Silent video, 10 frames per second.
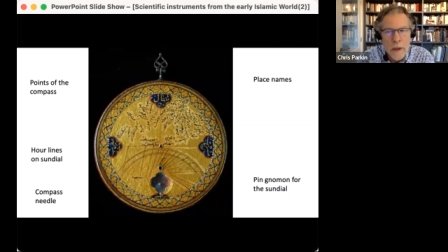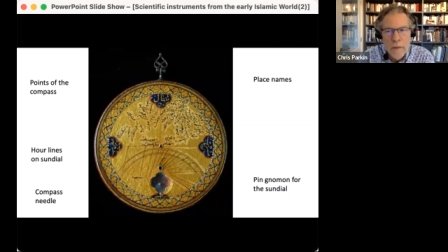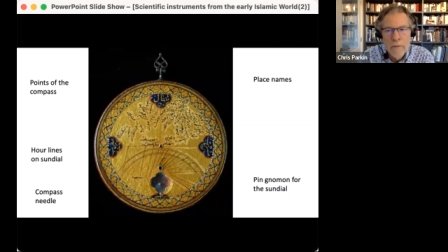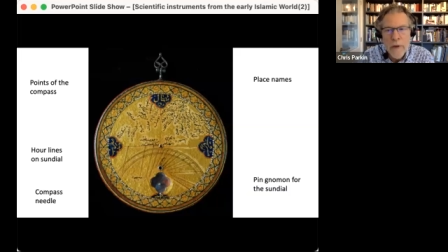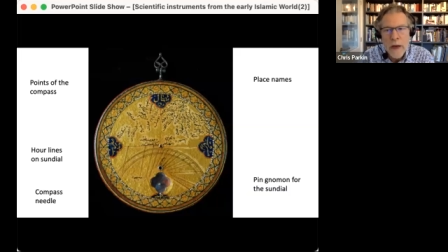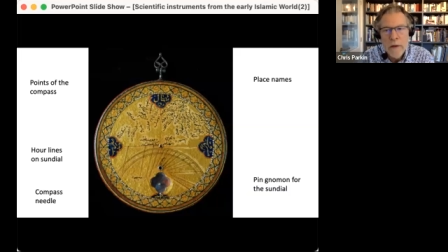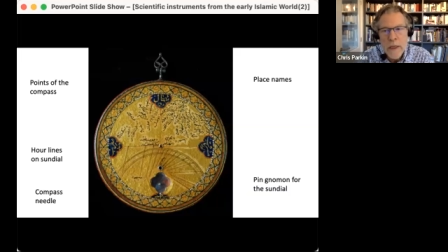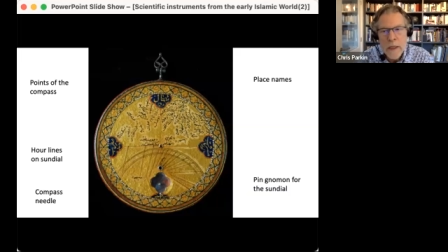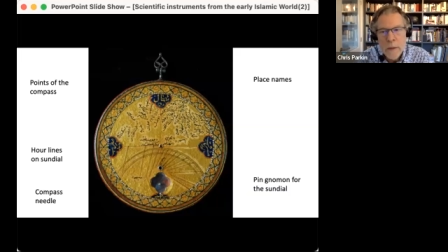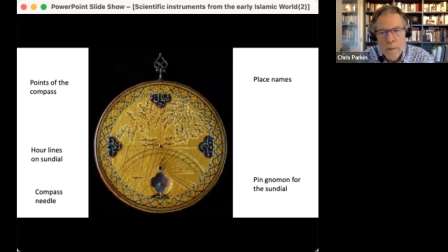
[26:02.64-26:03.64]
the
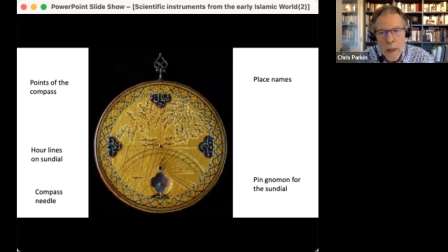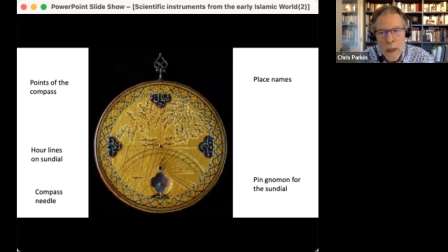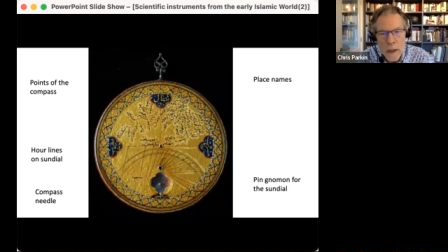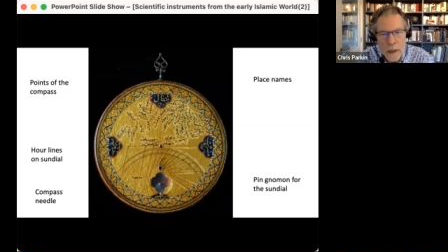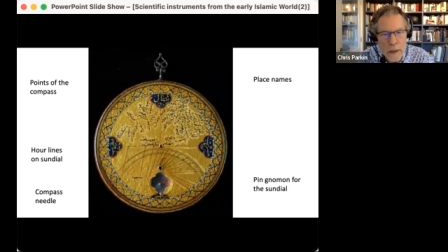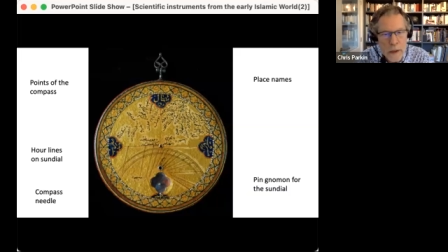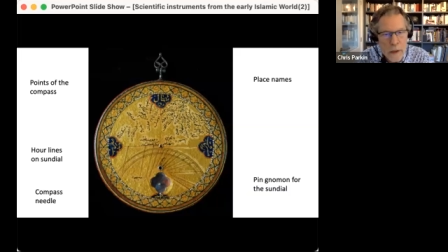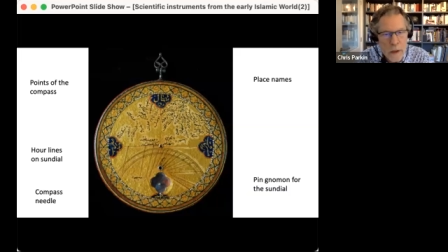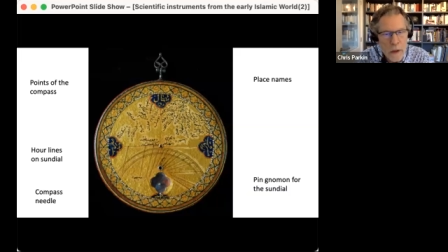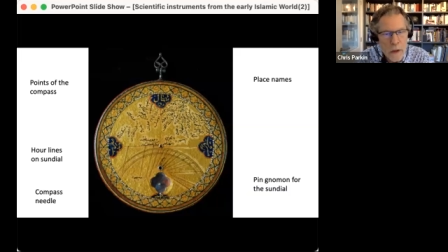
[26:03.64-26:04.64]
various
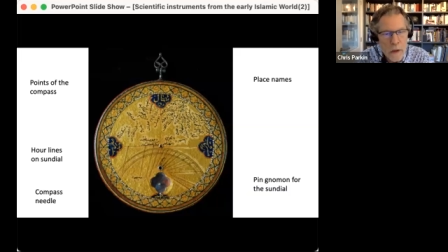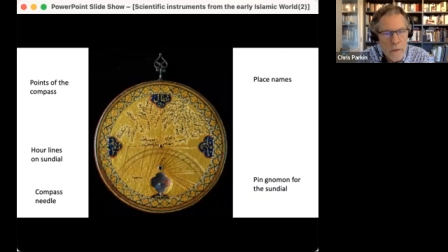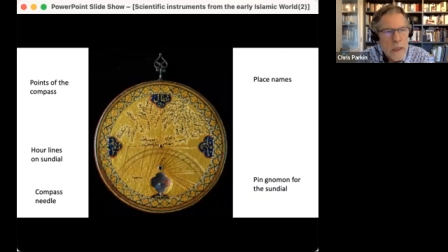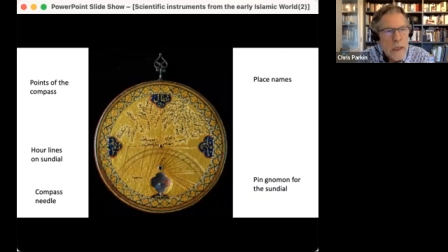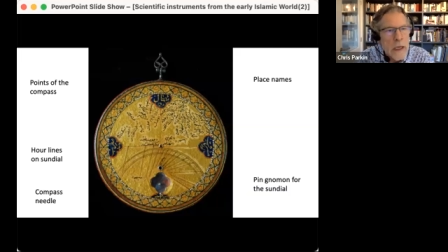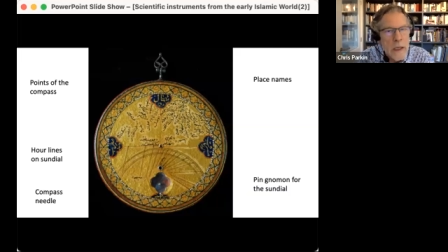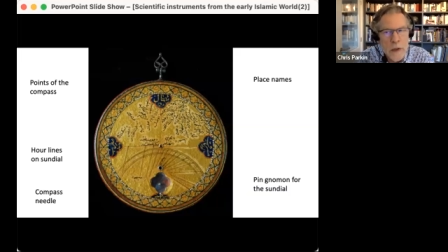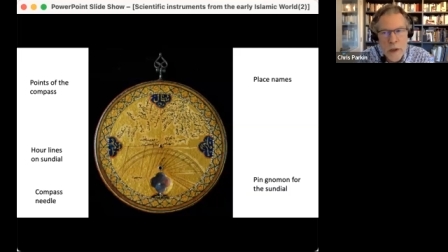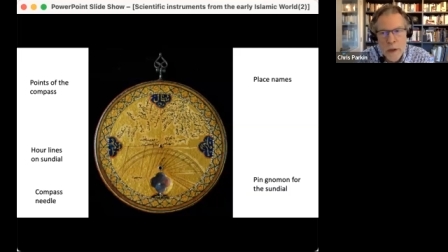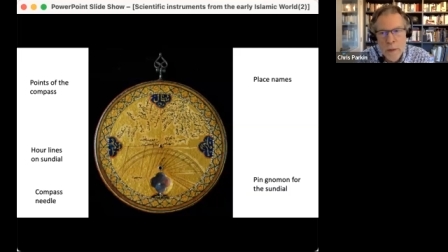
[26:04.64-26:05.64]
parts of the
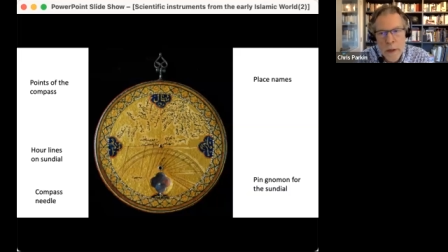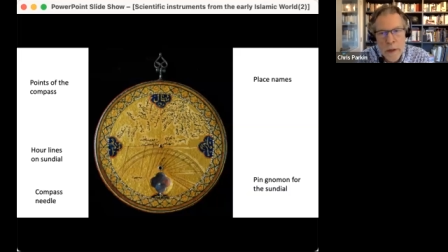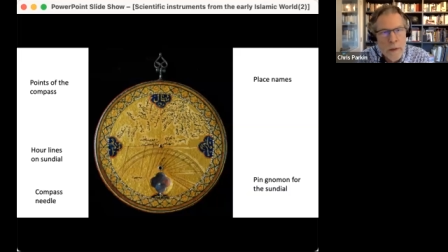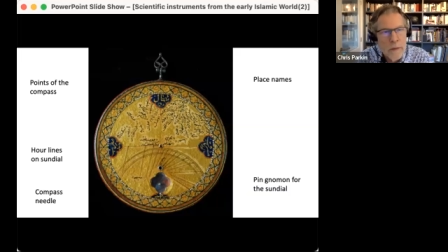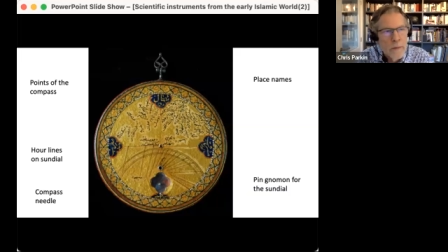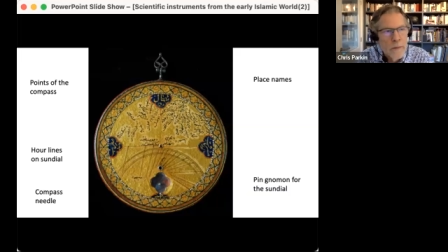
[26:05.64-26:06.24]
instrument.